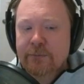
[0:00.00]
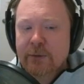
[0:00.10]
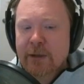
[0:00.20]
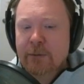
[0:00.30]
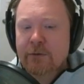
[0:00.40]

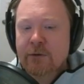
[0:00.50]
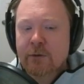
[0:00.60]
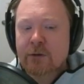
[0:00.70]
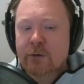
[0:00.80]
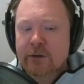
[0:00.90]
Maybe if you're
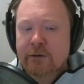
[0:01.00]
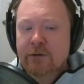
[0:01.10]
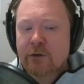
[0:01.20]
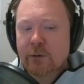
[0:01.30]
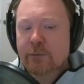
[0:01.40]
doing look dev
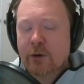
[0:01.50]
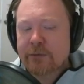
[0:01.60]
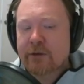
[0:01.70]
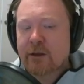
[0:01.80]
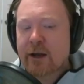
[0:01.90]
and you're doing
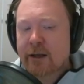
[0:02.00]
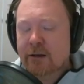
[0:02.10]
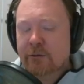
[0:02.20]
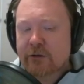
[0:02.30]
props and lighting,